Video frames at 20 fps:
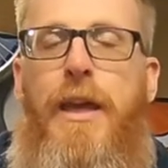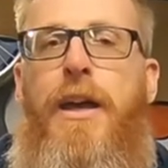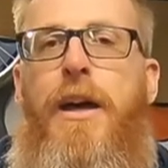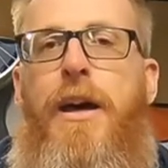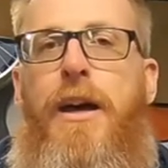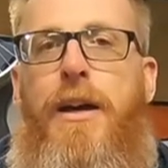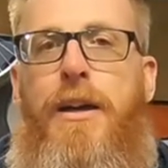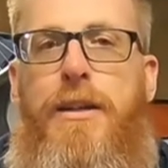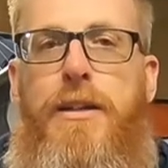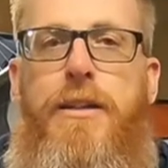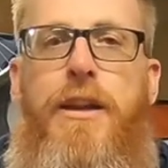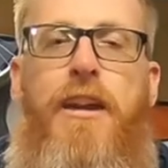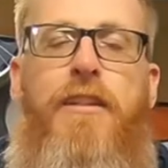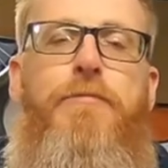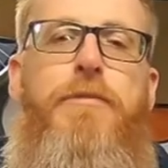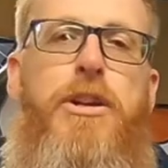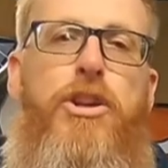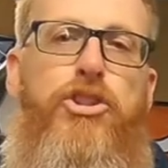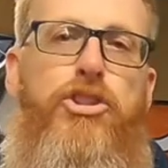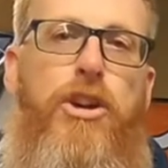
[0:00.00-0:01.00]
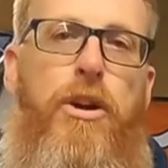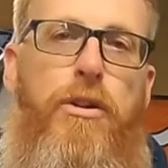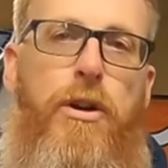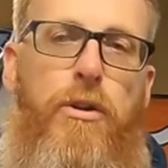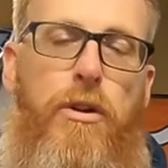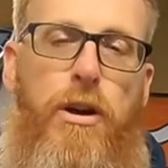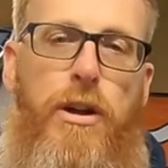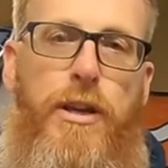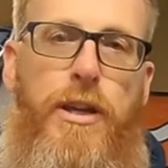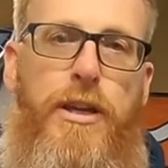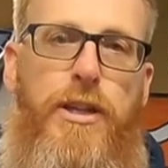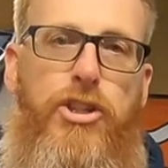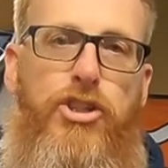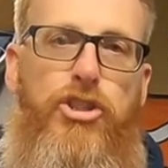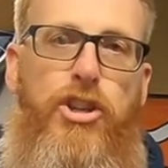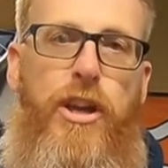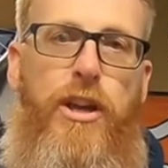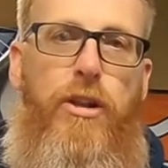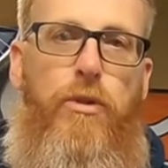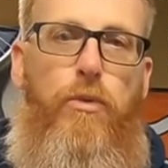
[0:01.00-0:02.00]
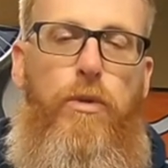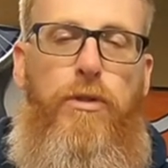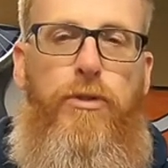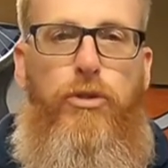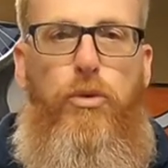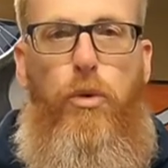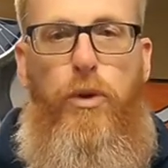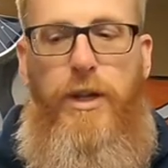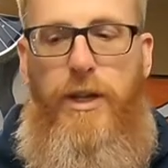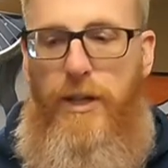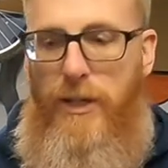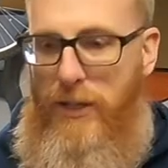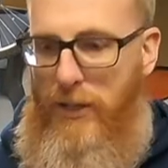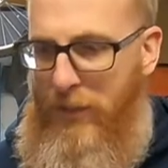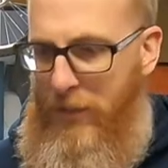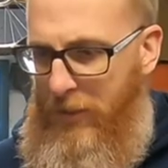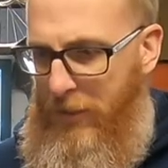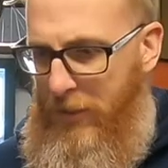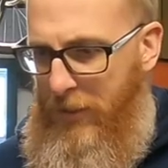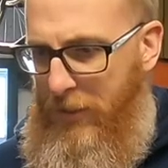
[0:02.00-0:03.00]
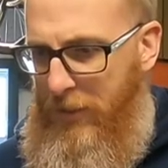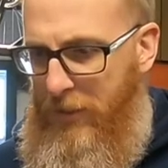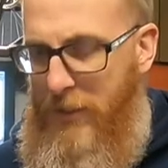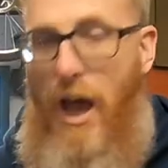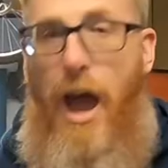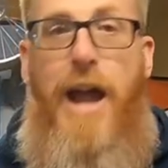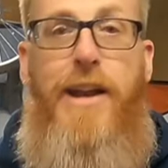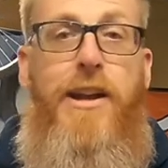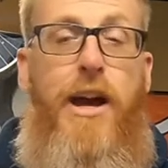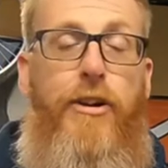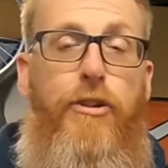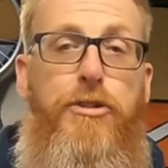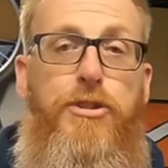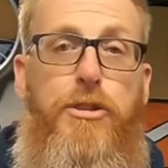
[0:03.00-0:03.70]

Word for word: Uh, he gave me a shout out on his channel with 2,900